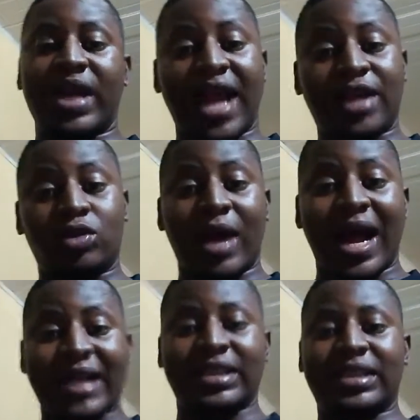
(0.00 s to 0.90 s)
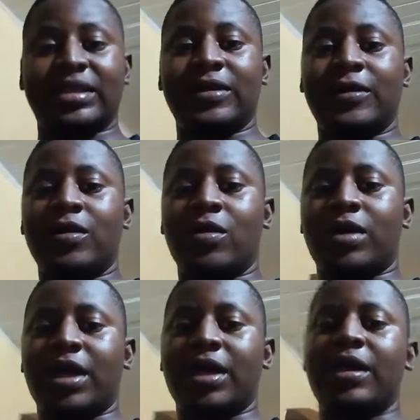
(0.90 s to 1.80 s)
like to ask.
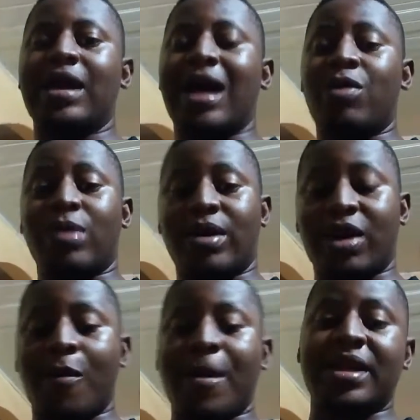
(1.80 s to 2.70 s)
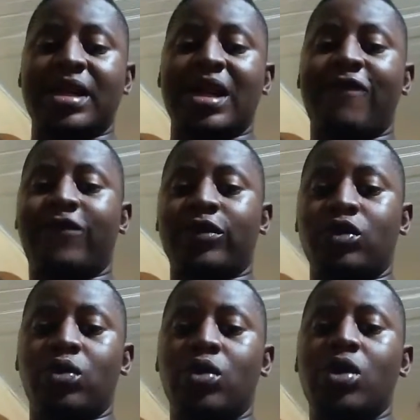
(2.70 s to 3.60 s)
Okay, and we recommended that for
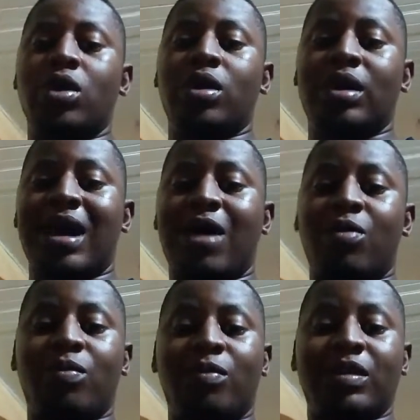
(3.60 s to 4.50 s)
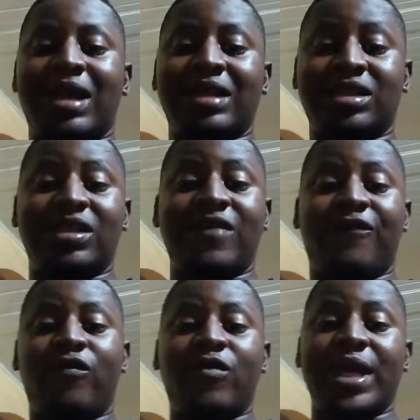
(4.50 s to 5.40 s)
you. Now, that is
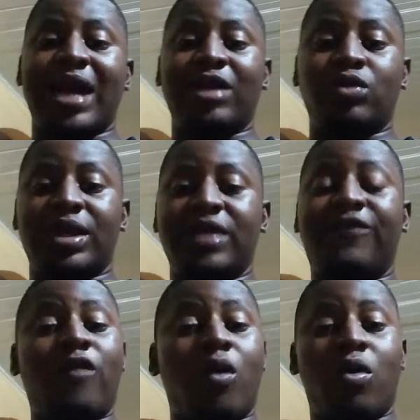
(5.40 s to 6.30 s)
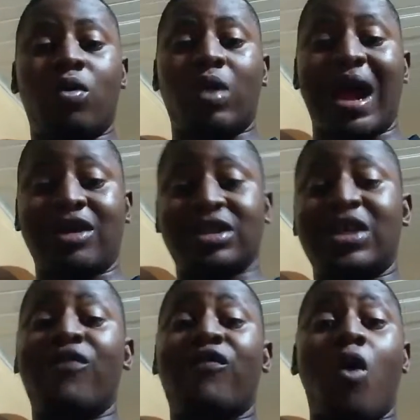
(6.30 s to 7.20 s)
if we are doing it for
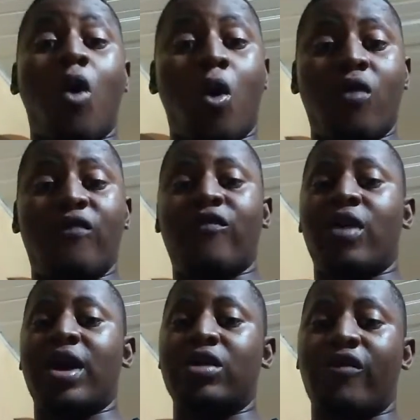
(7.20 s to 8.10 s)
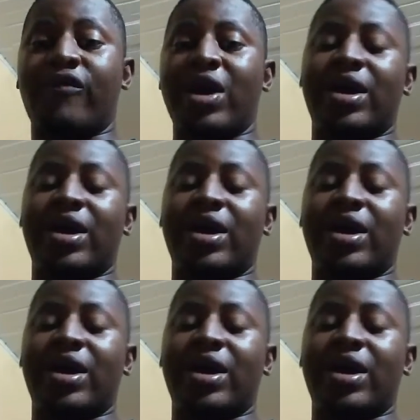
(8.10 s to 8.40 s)
ourselves or for any of